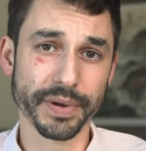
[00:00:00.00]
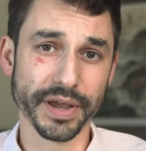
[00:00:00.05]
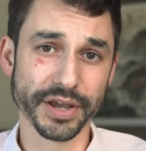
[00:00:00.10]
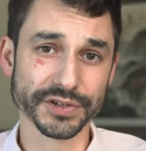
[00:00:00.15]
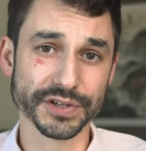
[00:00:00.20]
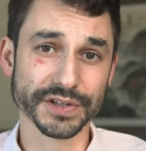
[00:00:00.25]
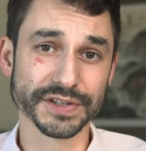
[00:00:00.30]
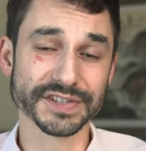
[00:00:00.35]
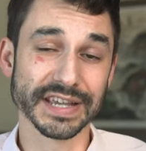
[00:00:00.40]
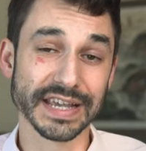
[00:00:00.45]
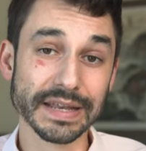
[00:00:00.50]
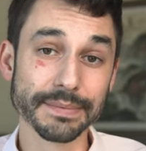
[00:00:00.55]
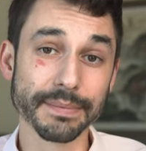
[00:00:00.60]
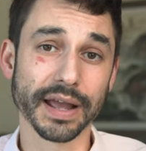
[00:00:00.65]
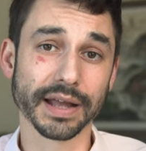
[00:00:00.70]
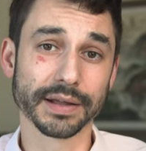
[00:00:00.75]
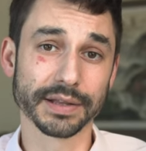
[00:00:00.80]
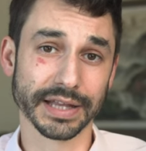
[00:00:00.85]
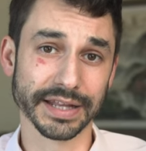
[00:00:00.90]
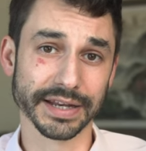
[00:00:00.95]
patients in
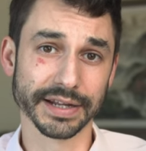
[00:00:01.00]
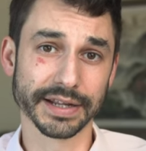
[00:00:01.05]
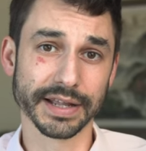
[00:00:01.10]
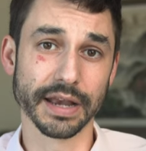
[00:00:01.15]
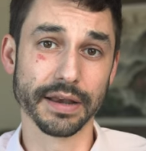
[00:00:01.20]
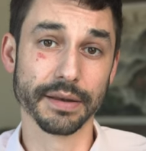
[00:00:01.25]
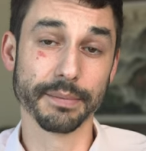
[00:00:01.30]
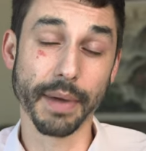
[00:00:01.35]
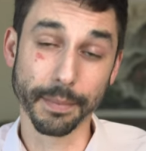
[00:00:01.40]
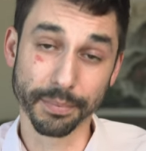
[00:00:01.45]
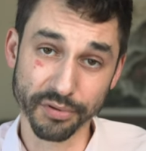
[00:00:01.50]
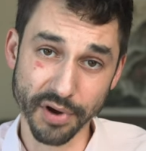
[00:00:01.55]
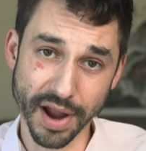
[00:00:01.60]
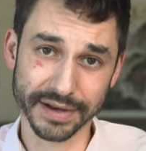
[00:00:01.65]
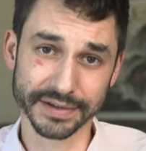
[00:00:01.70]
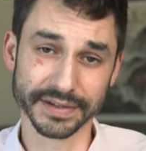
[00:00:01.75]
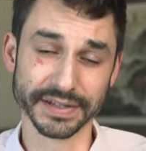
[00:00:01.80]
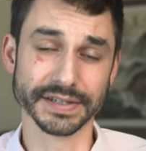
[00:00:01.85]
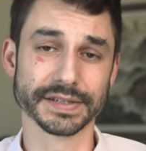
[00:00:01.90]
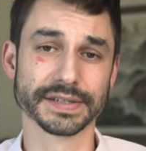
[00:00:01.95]
my clinic and in my
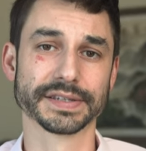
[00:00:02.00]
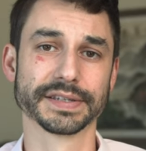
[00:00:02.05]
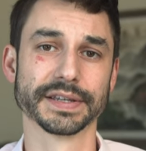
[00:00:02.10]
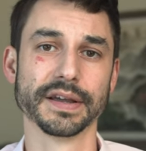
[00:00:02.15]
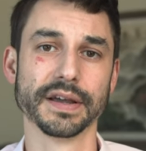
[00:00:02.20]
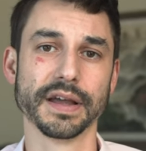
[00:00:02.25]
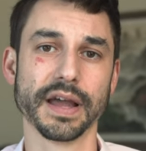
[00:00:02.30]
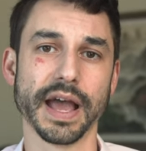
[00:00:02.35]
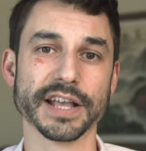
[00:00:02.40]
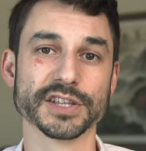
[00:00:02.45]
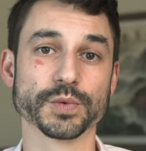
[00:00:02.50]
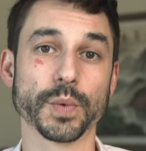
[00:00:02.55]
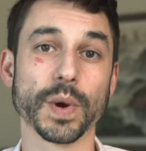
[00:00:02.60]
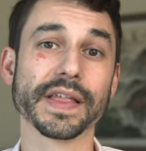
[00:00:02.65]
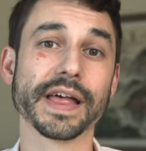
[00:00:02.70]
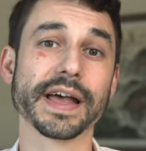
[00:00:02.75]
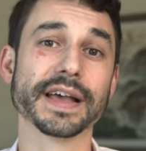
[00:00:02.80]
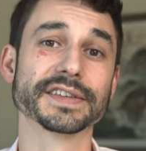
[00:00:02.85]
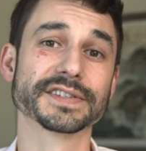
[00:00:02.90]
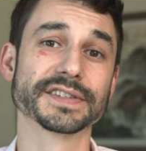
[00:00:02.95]
practice, as
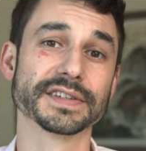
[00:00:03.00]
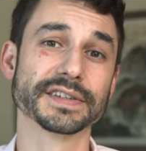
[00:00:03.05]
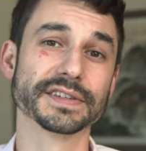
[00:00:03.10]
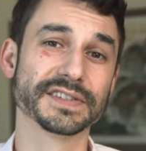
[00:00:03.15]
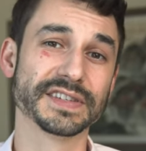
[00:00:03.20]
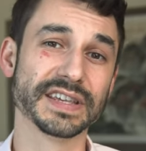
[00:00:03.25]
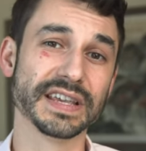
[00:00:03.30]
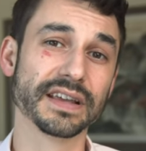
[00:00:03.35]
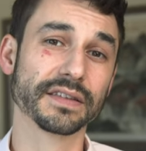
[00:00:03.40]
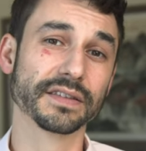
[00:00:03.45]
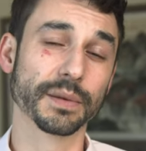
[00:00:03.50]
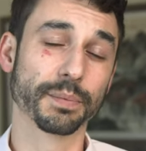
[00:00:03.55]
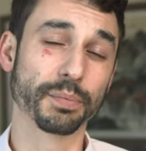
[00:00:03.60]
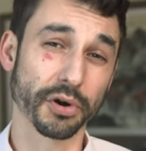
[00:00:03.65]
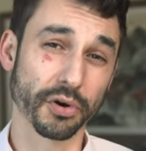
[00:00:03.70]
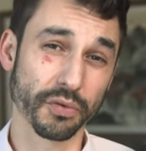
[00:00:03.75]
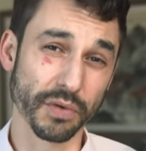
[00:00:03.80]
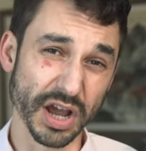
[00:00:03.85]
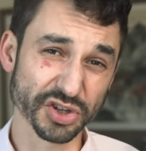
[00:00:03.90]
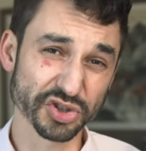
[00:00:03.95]
well as seeing the
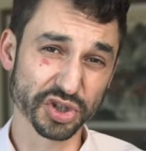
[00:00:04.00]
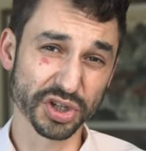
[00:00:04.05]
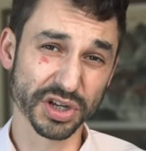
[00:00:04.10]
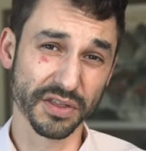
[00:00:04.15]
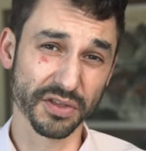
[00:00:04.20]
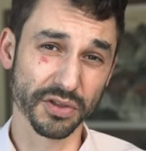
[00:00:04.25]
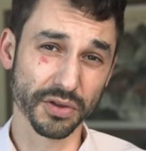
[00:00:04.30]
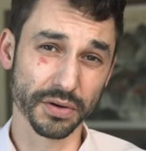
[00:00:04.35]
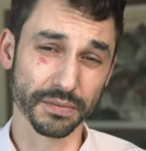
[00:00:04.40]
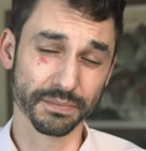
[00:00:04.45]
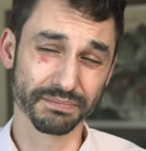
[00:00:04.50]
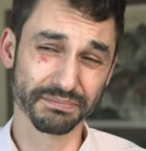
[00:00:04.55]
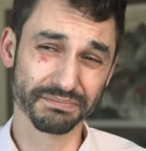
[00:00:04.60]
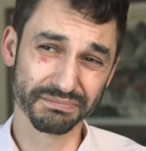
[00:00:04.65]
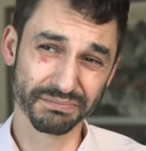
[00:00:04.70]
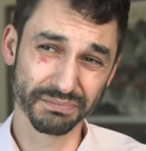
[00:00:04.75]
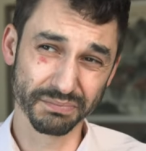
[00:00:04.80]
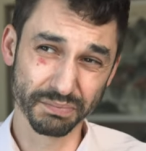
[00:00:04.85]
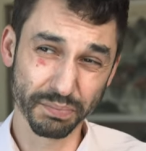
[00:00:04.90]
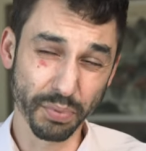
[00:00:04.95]
progression and the
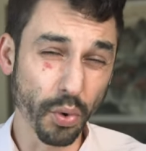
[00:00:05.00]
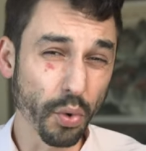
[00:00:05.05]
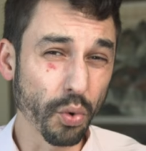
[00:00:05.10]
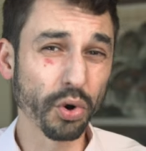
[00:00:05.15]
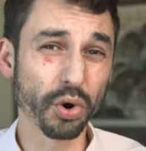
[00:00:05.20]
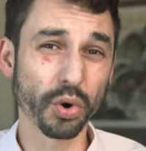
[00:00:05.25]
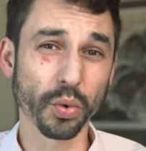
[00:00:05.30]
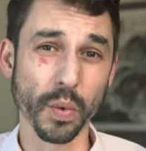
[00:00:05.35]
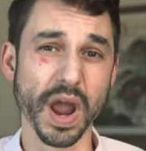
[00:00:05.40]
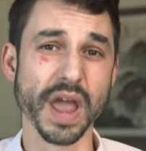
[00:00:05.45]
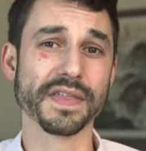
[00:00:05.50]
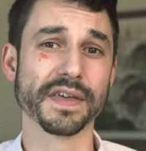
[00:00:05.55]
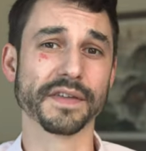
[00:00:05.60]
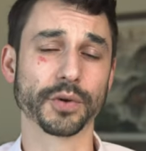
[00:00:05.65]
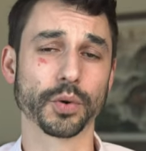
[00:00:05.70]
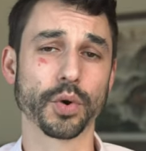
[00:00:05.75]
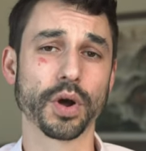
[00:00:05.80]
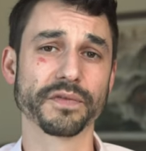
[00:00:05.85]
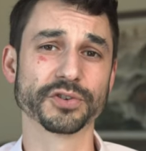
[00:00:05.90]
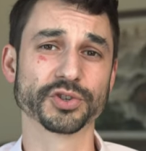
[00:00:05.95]
poor way that
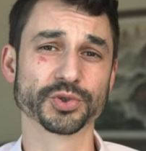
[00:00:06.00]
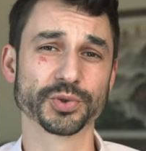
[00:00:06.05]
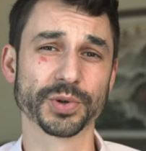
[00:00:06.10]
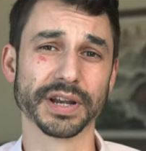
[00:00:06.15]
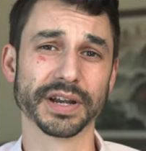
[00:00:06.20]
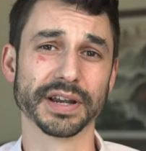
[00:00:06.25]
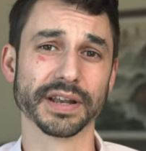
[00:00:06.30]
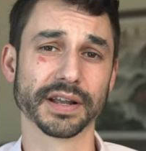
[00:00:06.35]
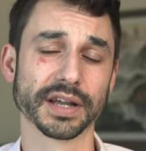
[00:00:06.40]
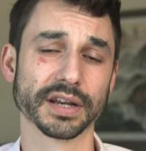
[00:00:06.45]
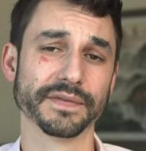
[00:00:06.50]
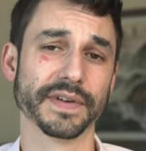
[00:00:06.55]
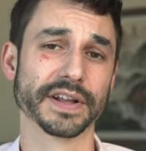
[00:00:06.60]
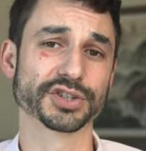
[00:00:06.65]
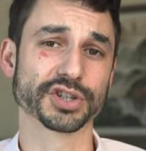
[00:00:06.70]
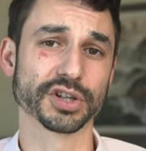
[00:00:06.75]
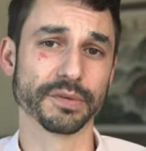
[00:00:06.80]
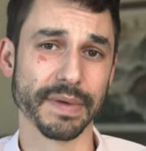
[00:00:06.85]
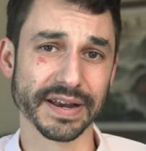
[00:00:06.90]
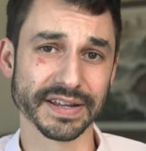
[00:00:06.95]
they're often treated in
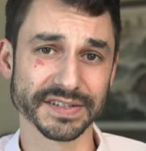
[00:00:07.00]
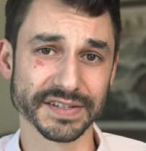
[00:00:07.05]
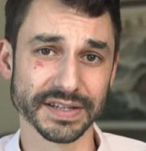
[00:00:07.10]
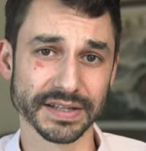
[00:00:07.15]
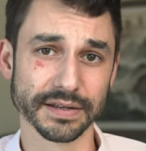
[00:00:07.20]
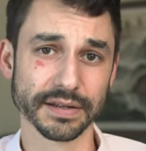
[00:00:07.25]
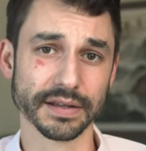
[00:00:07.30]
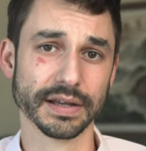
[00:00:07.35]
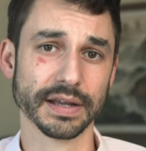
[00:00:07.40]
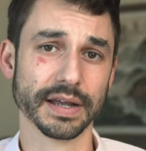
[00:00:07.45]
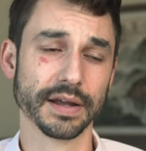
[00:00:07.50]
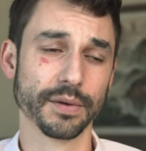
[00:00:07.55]
conventional medicine,